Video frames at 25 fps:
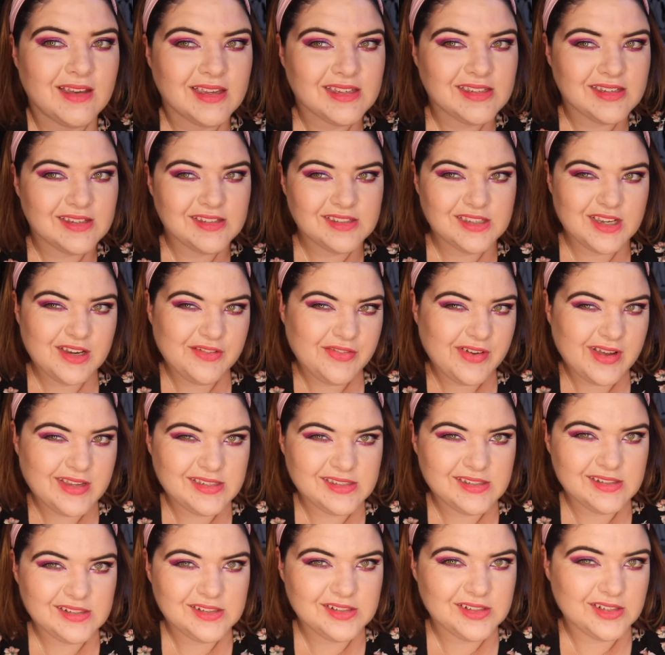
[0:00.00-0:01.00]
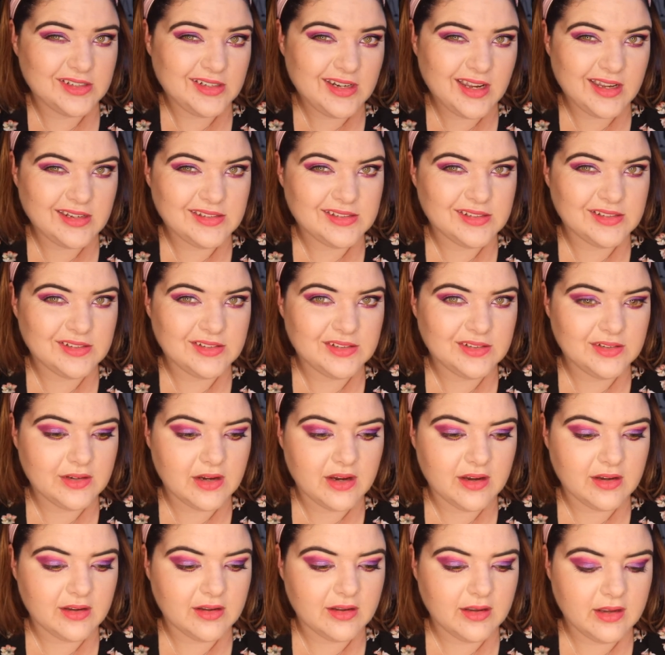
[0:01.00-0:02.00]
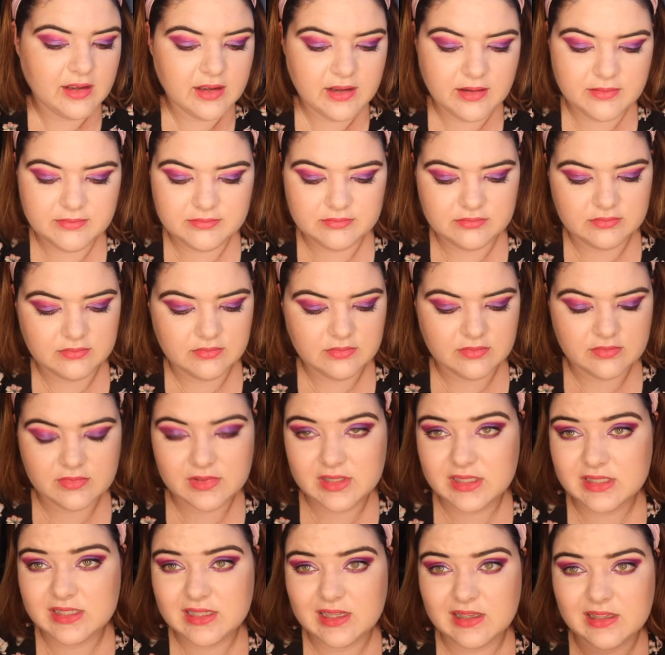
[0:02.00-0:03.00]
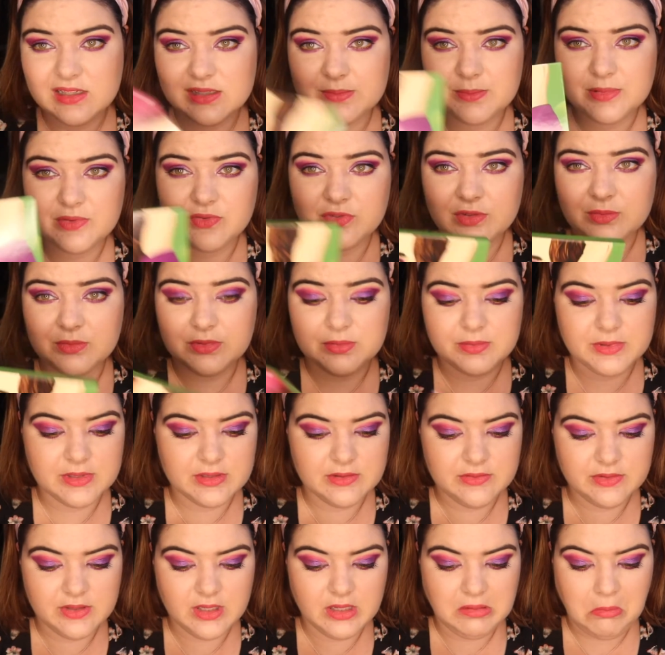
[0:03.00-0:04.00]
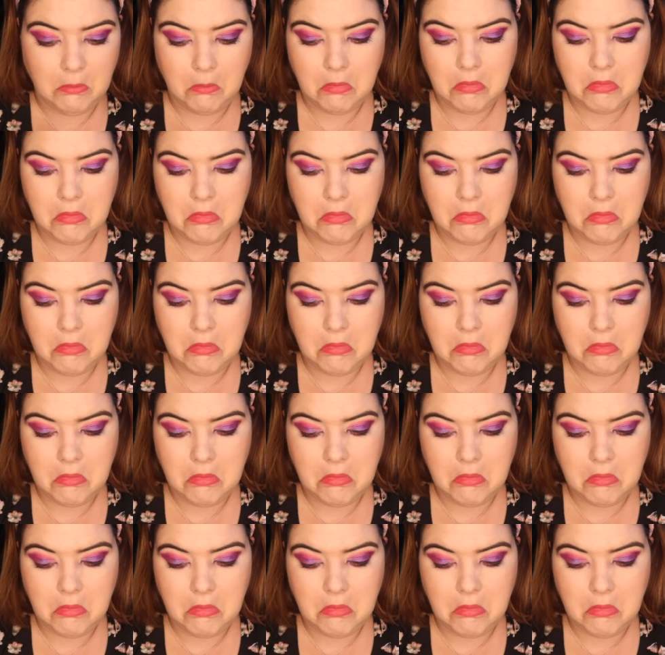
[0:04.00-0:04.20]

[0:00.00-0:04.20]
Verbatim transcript: So, so far so good. I do, um, these colours performed beautifully.